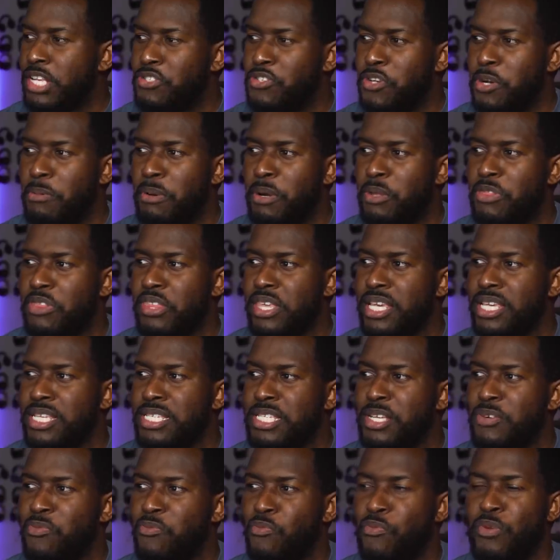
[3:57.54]
let's talk about
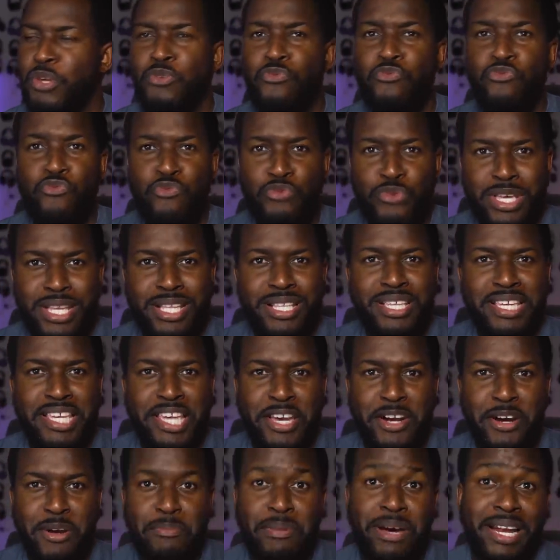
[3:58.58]
things that we really
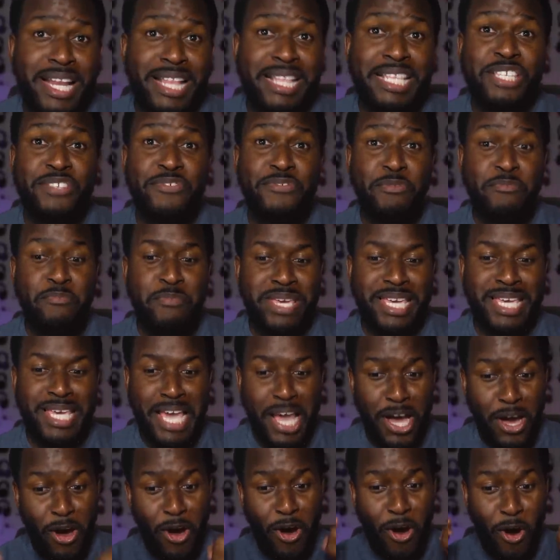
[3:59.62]
care about, at least for me,
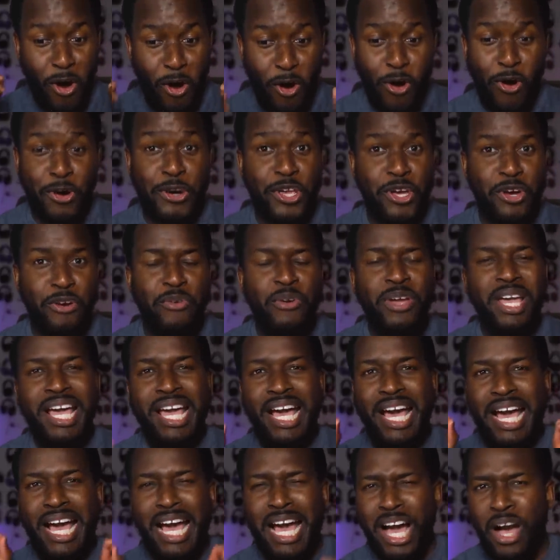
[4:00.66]
audio.
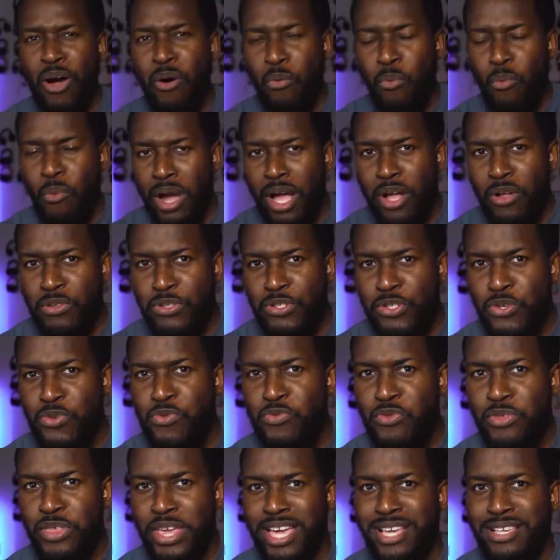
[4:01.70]
How well
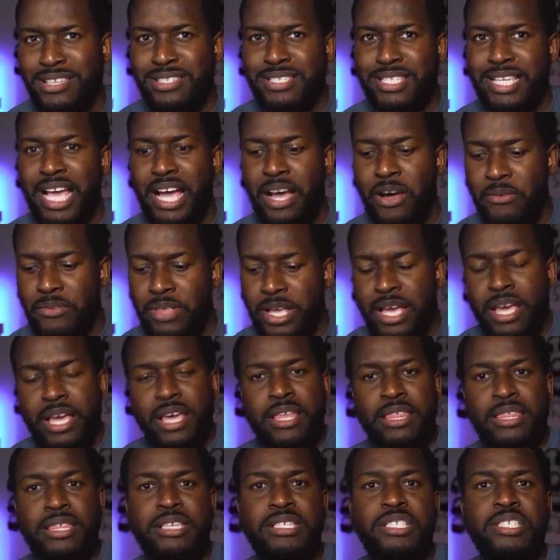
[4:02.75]
do they sound?
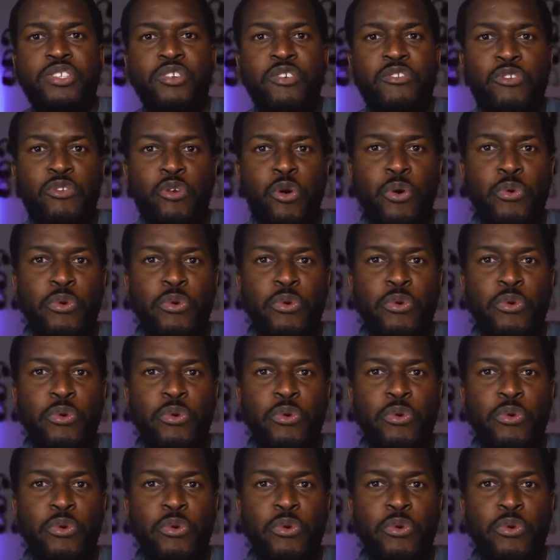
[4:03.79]
This is often